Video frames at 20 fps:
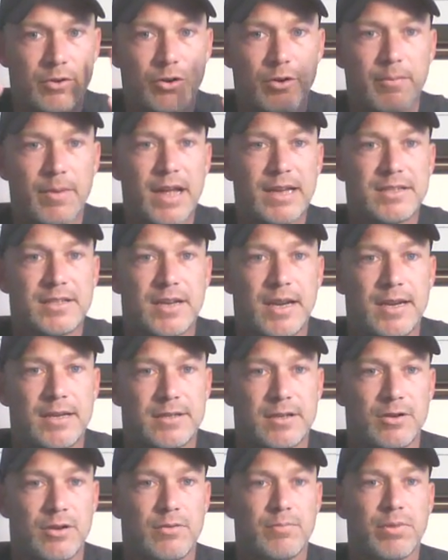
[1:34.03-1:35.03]

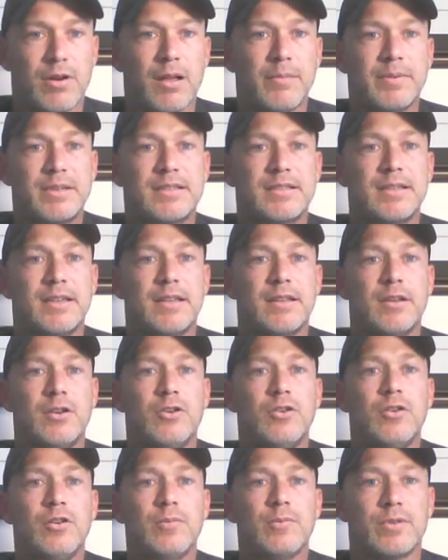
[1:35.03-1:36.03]
imagination, you can probably see the
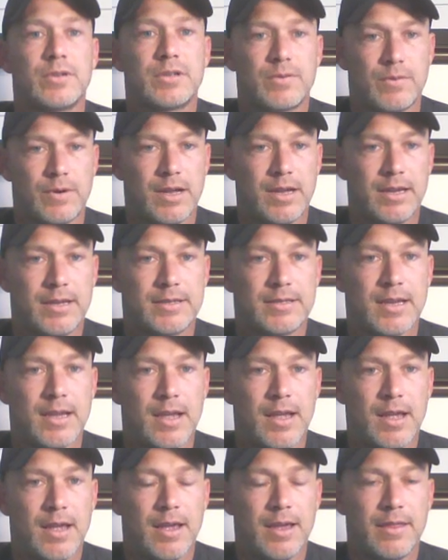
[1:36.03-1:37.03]
numerous ways
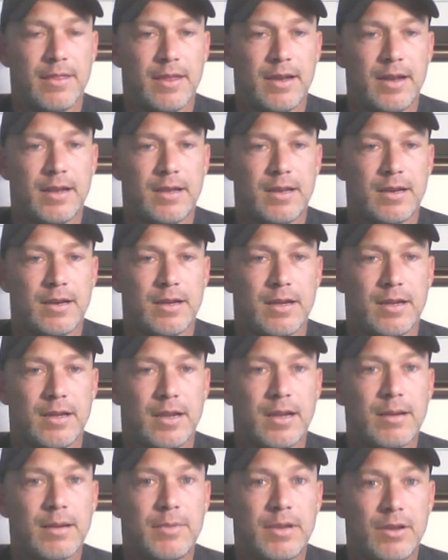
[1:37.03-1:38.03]
that it
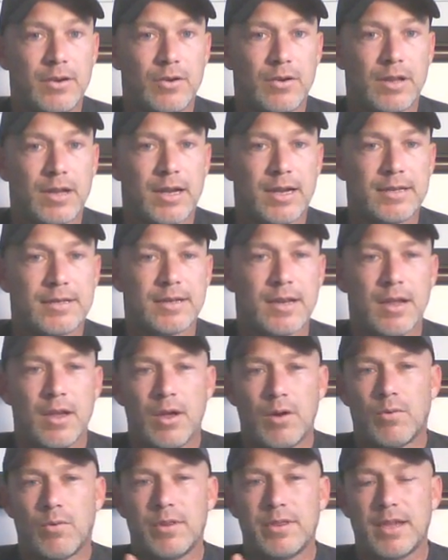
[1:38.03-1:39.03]
can be utilized.
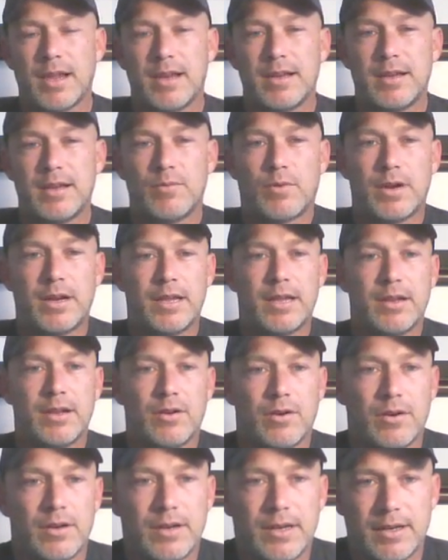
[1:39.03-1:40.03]
One thing I did want to hit
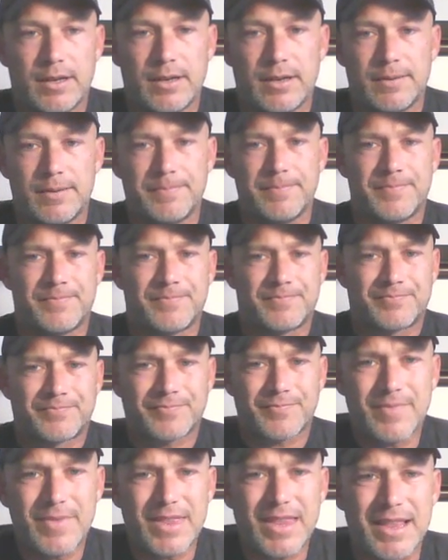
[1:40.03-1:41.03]
on, and
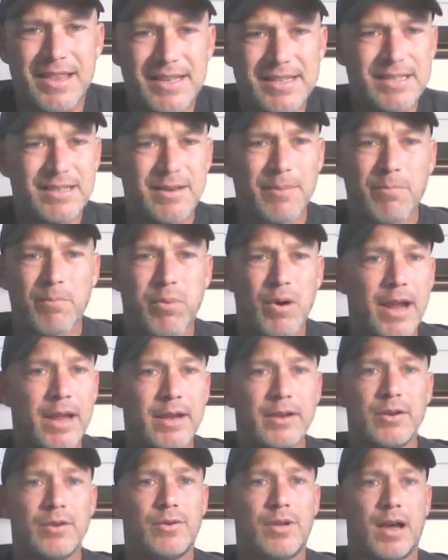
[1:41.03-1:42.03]
this is a
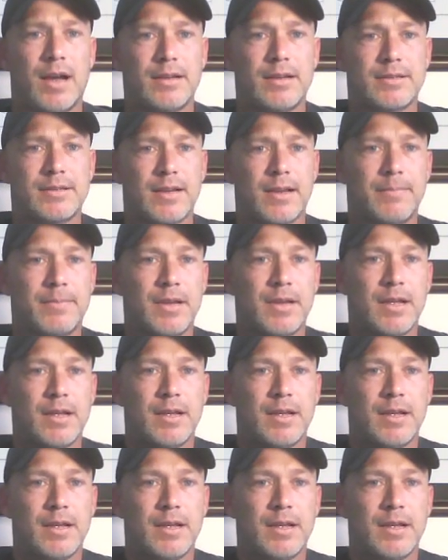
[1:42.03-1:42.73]
brand new concept.